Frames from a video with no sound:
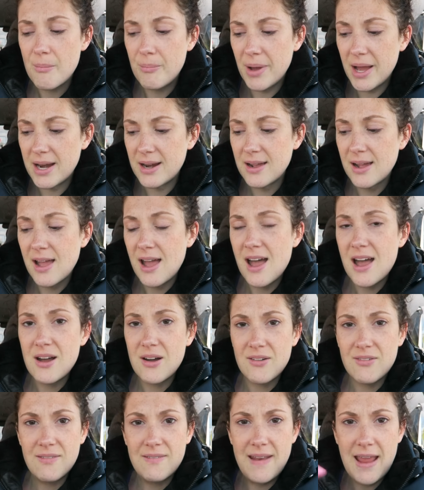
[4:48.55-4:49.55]
But
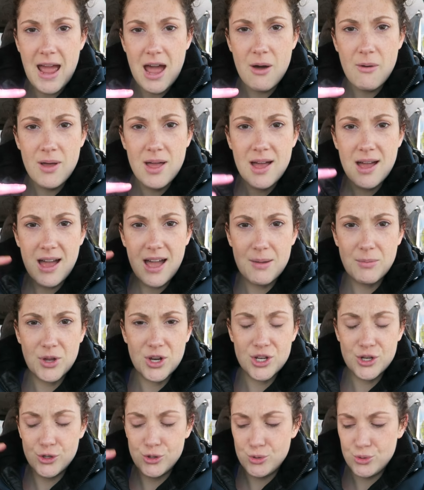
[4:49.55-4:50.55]
now I'm
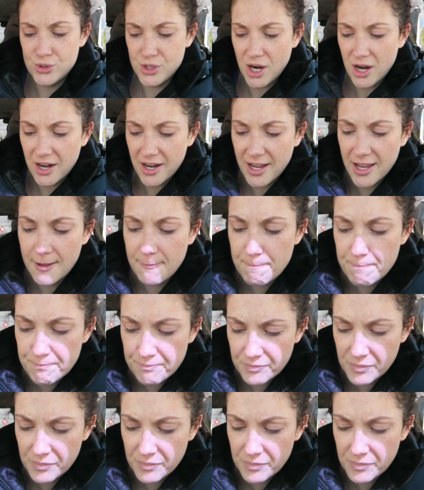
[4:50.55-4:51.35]
gonna do Target,